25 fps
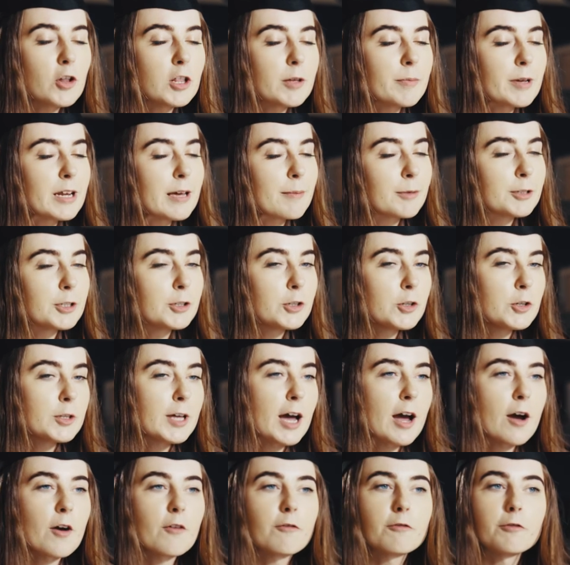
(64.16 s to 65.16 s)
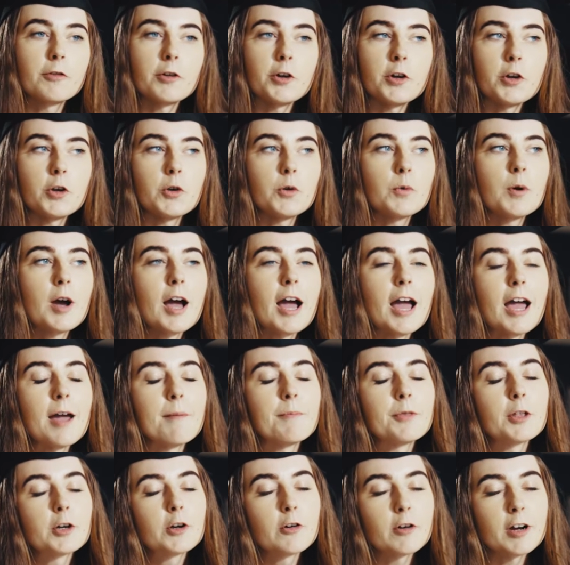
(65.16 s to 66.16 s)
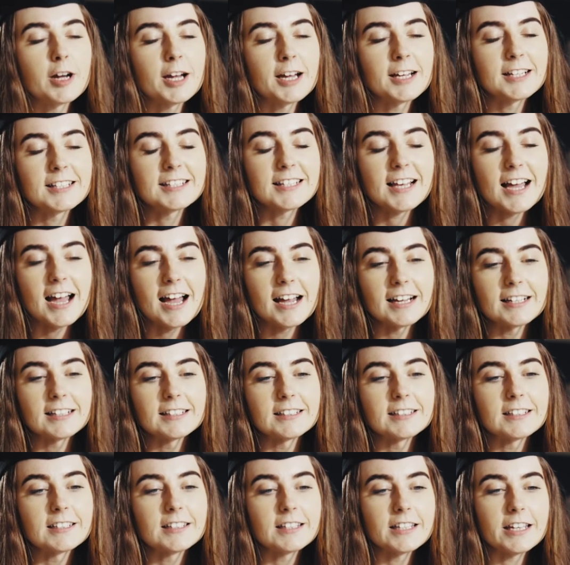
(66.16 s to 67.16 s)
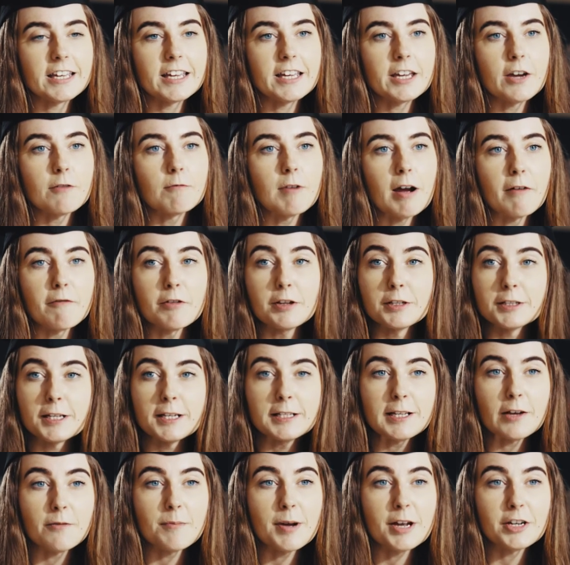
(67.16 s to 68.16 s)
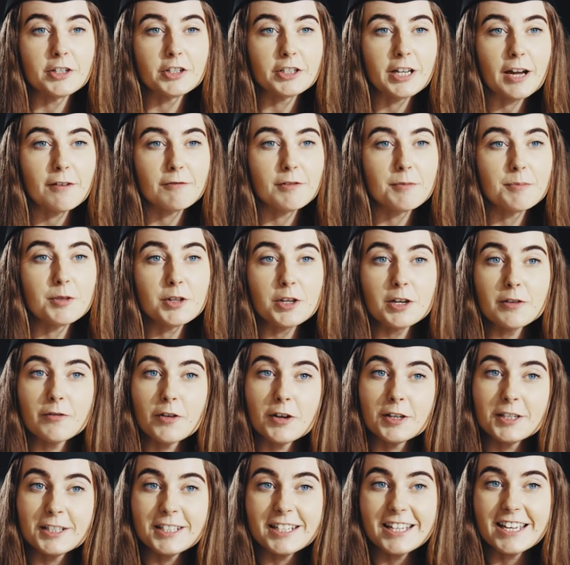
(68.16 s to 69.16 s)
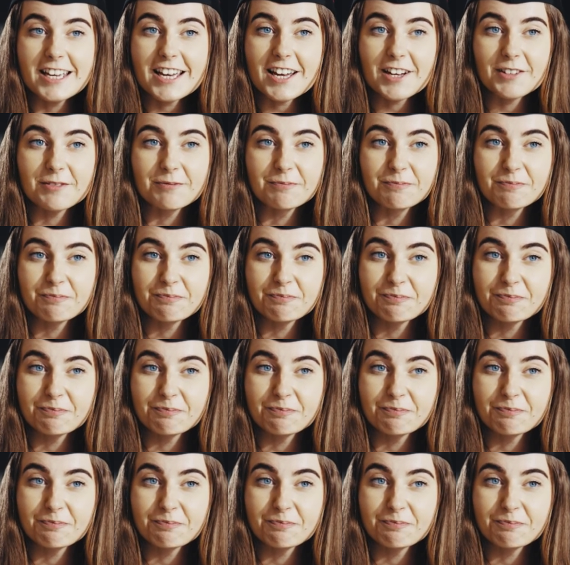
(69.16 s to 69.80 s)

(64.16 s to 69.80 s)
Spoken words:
only been able to do that through the grades and the references I've managed to get from the university here. Yeah.